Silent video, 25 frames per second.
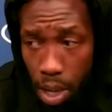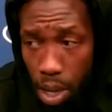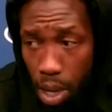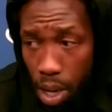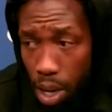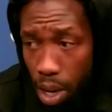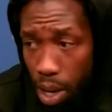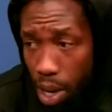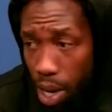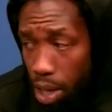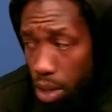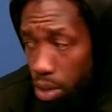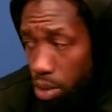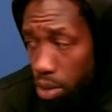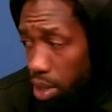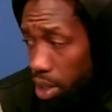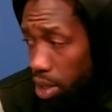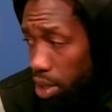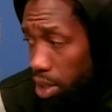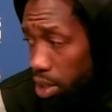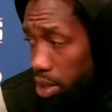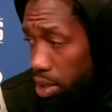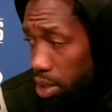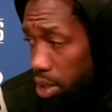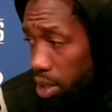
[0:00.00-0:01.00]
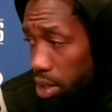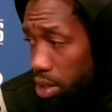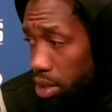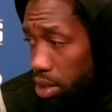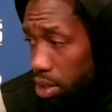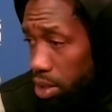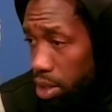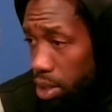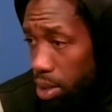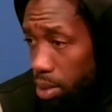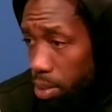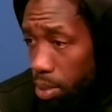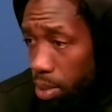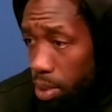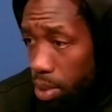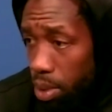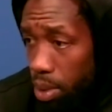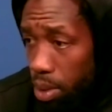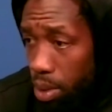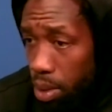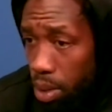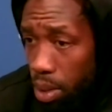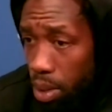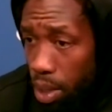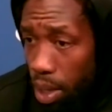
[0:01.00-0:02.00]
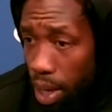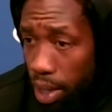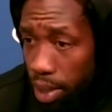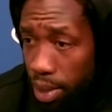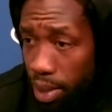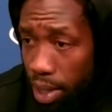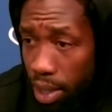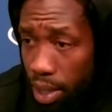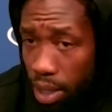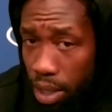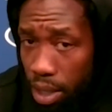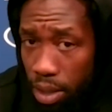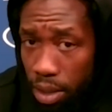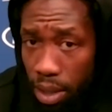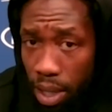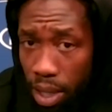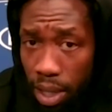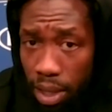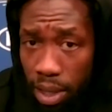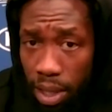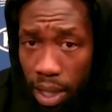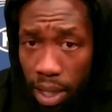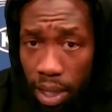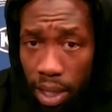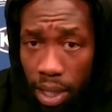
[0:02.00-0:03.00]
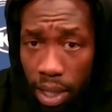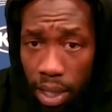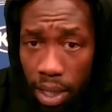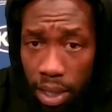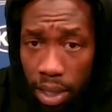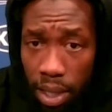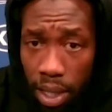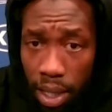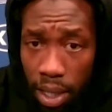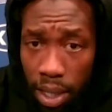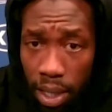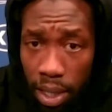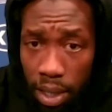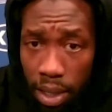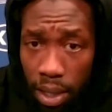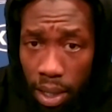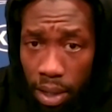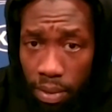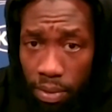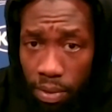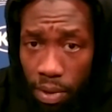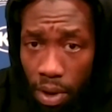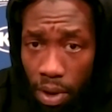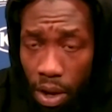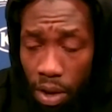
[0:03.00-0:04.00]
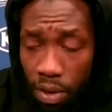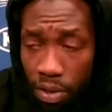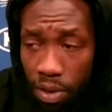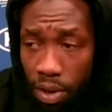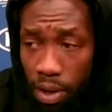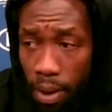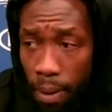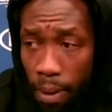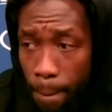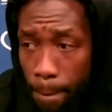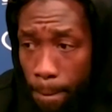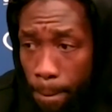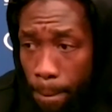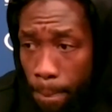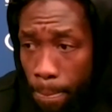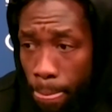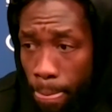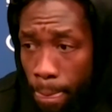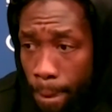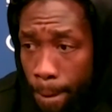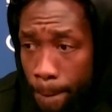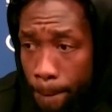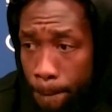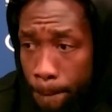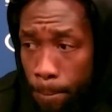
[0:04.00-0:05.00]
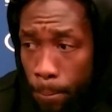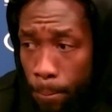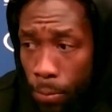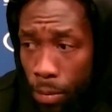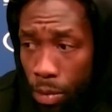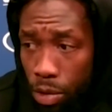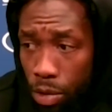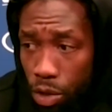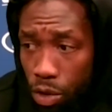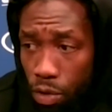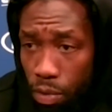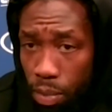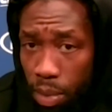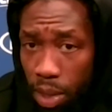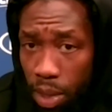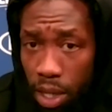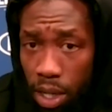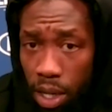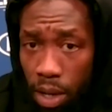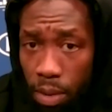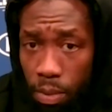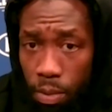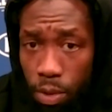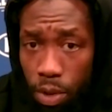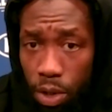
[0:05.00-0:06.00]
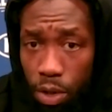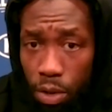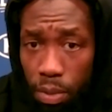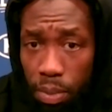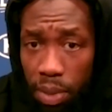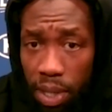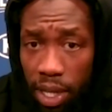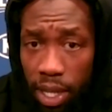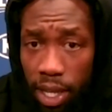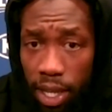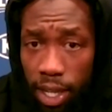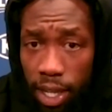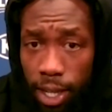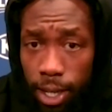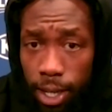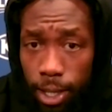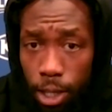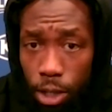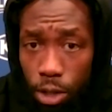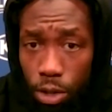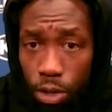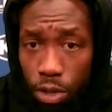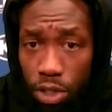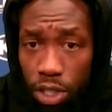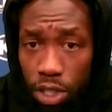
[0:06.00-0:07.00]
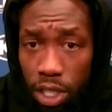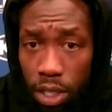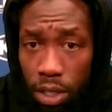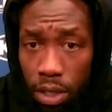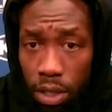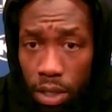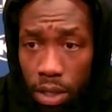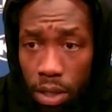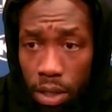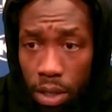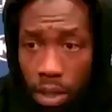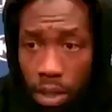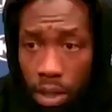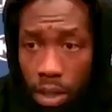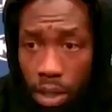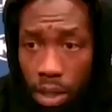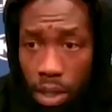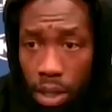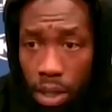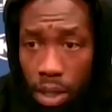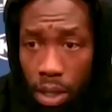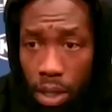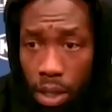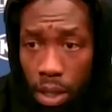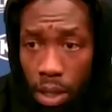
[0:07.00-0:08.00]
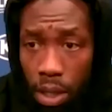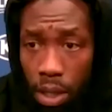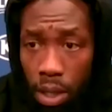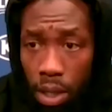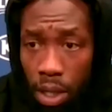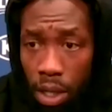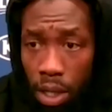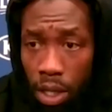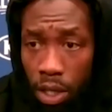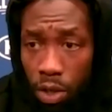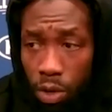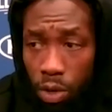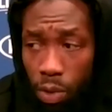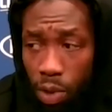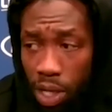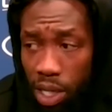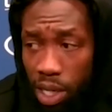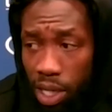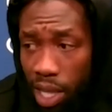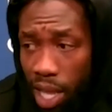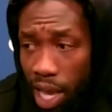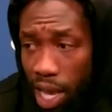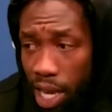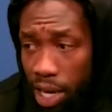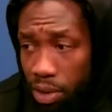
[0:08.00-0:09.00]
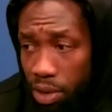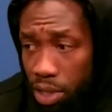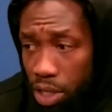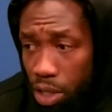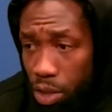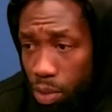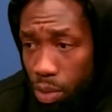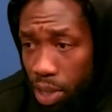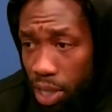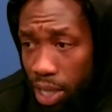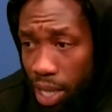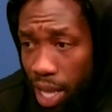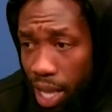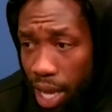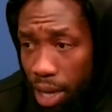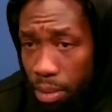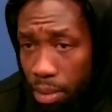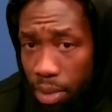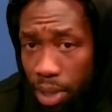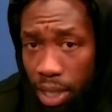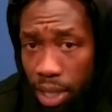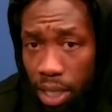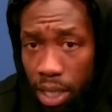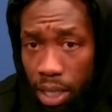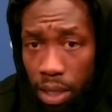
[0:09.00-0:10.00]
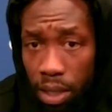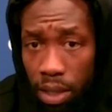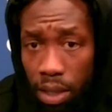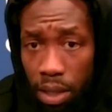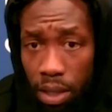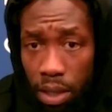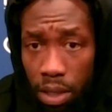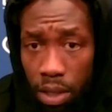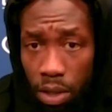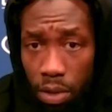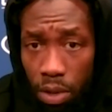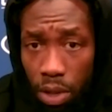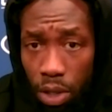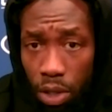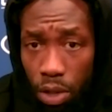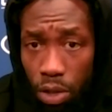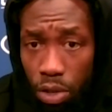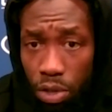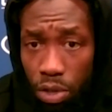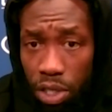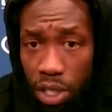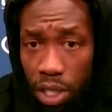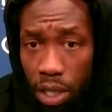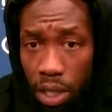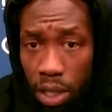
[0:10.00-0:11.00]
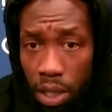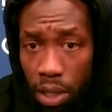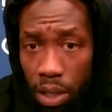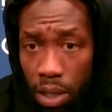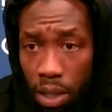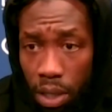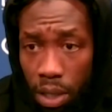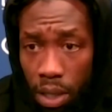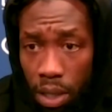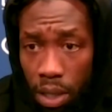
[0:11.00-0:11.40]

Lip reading: I don't think it's leadership. I think anything involving you being up real big and losing, you win the lottery, you win a lot of money, you lose it.